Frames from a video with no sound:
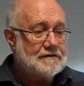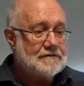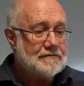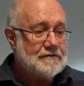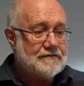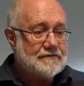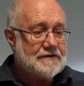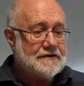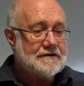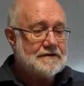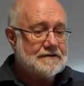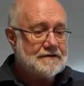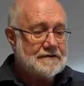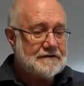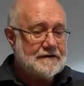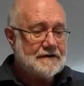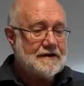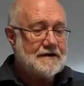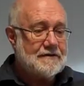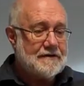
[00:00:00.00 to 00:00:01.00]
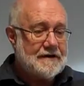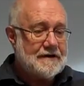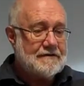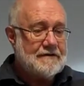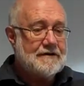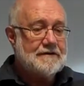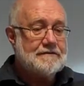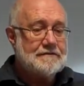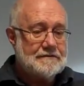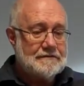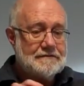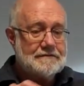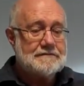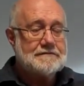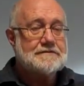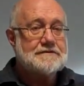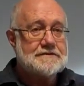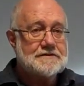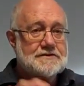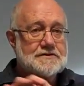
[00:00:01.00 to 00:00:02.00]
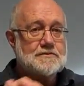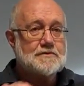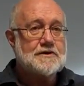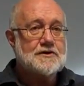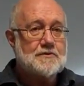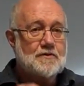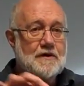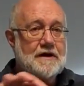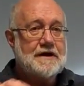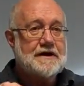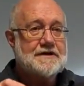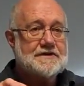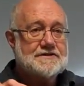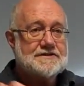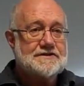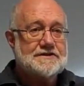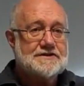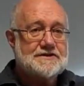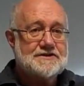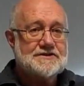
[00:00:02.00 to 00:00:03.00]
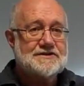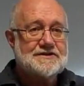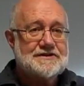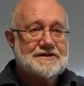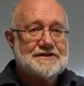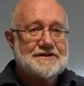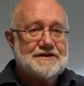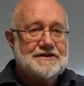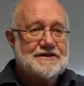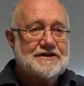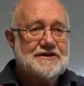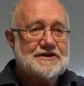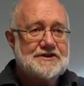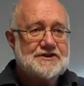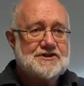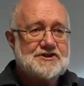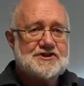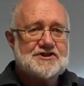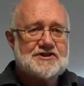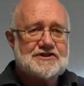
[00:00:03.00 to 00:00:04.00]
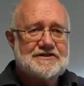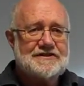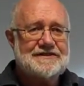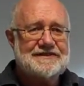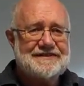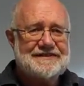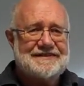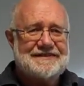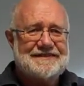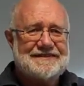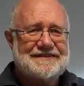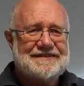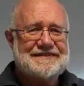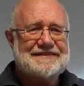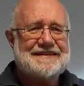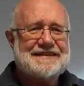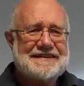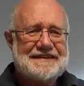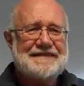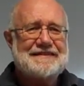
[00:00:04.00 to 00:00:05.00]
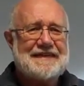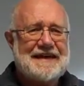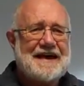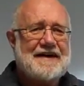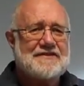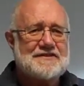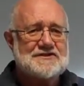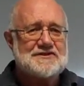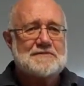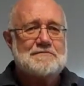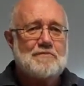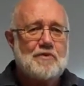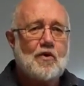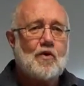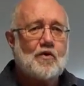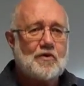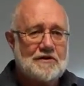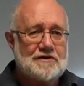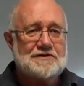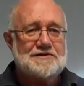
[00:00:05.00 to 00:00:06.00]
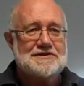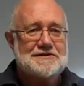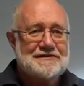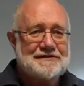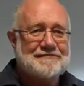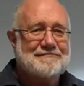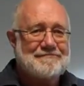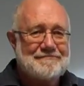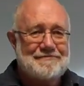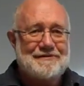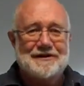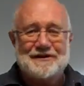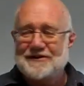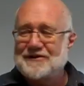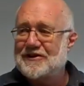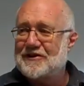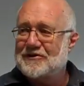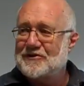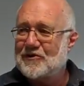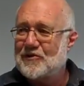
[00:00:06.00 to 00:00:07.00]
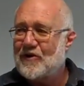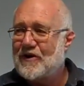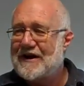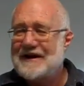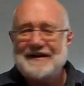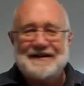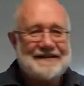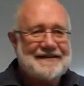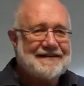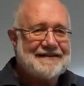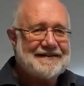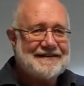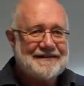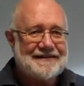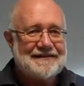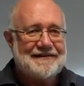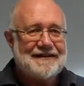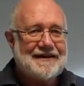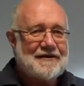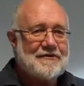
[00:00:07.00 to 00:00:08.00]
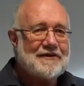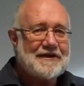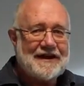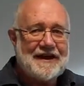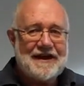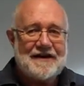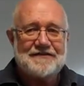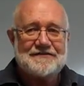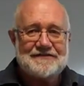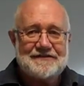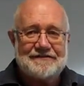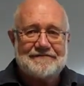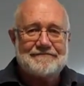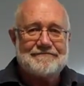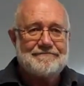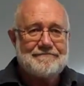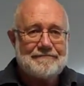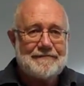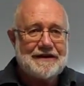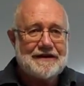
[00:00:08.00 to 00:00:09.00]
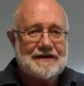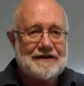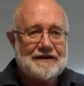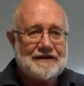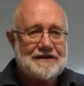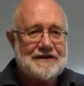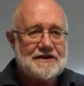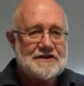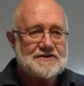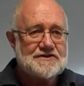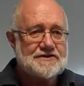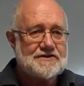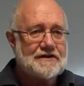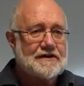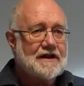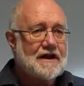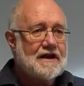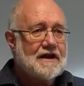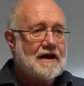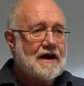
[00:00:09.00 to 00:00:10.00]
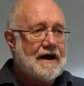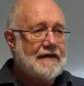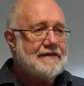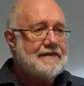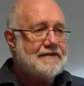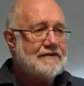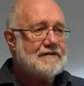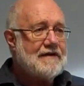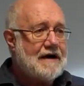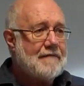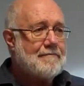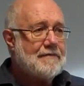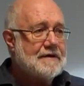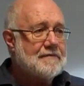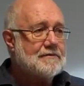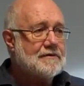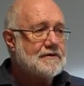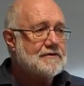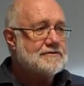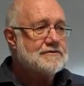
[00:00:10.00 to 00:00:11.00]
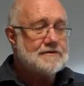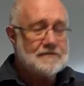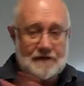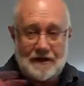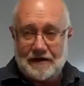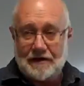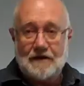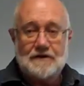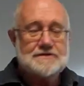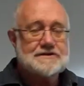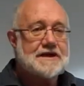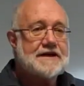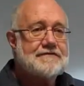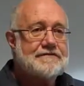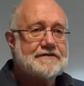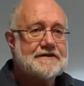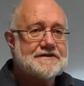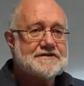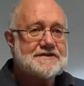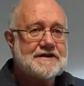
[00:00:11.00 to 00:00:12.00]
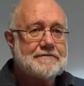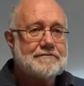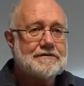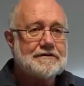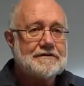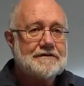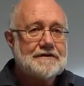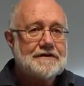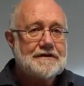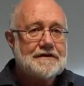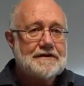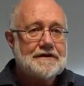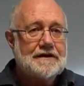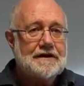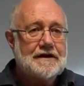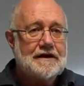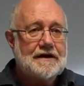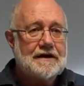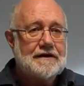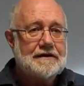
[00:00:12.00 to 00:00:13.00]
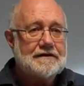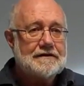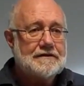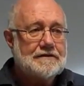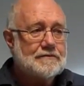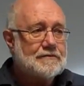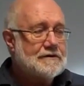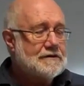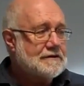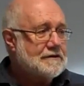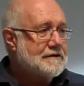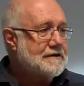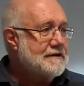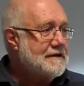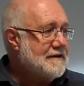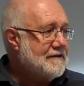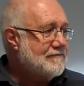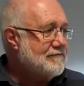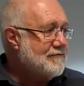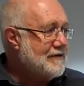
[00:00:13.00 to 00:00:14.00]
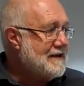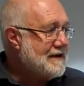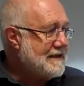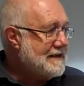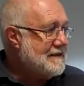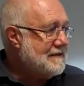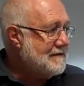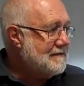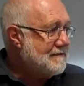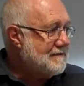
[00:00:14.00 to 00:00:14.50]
We've tended to go our own sort of sweet ways, each thinking the other's important, not quite knowing how to make a connection. I think there are people who do, like Jose, for example, and the work that he does really